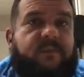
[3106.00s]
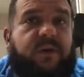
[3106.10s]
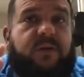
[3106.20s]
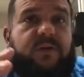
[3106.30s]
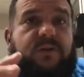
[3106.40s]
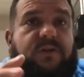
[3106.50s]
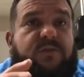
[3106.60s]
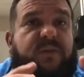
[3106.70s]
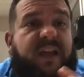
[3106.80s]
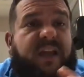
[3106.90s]
where
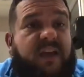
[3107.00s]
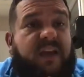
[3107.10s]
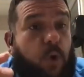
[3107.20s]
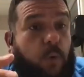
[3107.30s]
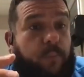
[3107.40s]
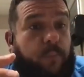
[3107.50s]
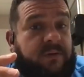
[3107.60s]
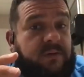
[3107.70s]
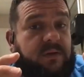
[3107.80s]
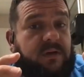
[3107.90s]
you may have an
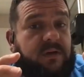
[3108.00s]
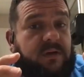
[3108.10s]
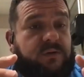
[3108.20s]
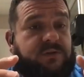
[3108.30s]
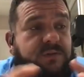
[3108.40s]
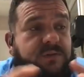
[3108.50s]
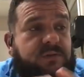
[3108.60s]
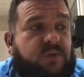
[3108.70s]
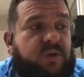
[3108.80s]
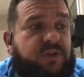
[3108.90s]
open
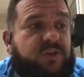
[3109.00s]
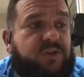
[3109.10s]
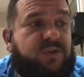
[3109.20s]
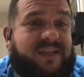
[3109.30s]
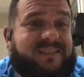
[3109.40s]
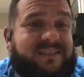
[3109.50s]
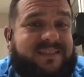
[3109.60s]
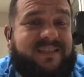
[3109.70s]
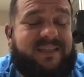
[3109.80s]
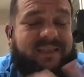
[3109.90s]
ulcer to where you can
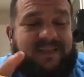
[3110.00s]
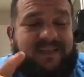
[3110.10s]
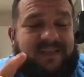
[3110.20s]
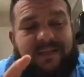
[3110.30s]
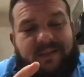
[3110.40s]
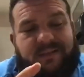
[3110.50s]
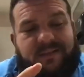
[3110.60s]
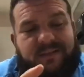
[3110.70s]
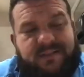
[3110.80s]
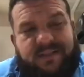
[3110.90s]
actually see
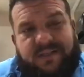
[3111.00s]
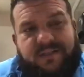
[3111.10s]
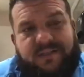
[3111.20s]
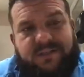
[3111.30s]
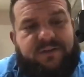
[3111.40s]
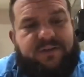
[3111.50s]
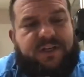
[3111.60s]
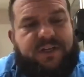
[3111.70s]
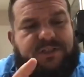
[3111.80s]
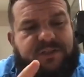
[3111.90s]
the skin
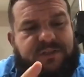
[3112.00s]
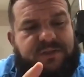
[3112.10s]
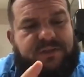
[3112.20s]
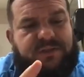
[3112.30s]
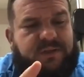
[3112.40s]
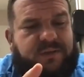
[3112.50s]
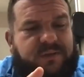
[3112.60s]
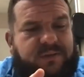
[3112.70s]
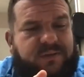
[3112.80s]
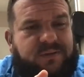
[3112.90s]
deterioration,
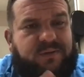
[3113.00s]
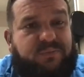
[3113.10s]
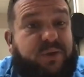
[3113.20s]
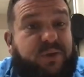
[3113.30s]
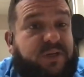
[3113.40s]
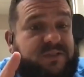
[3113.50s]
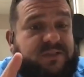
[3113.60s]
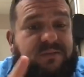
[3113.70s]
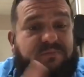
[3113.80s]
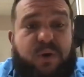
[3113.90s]
the
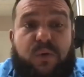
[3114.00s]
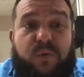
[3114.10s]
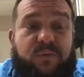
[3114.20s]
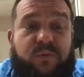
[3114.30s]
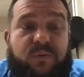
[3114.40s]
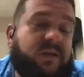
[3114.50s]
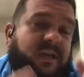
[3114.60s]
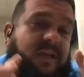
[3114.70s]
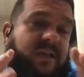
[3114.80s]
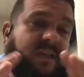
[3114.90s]
pus, the bone.
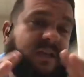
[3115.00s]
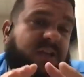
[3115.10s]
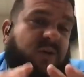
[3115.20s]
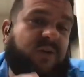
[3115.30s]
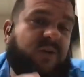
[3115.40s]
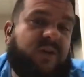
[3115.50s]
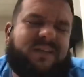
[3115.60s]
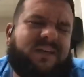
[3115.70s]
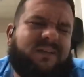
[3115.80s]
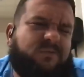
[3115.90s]
It could eat all
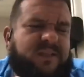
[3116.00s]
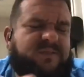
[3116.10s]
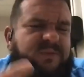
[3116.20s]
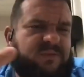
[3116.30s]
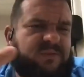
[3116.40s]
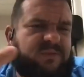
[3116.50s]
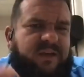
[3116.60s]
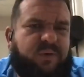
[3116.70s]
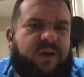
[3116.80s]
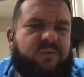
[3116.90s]
that down. It kind of reminds me of
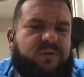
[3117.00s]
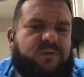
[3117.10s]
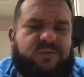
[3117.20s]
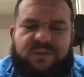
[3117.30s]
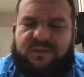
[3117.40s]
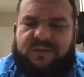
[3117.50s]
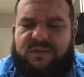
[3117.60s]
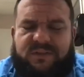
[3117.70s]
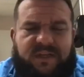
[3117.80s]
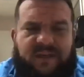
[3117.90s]
like a brown recluse. I
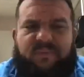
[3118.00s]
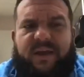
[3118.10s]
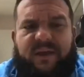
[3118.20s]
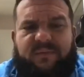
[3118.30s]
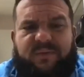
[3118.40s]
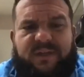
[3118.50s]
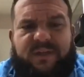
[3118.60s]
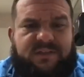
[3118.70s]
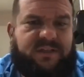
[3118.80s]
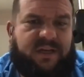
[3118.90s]
know that's kind of bad,
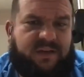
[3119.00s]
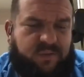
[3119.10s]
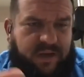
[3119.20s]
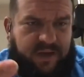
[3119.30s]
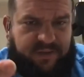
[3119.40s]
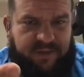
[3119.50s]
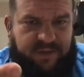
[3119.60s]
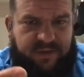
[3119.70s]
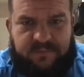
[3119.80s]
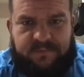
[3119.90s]
but that's just kind of what I
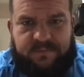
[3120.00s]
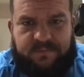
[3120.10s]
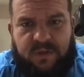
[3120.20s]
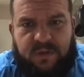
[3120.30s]
think of it.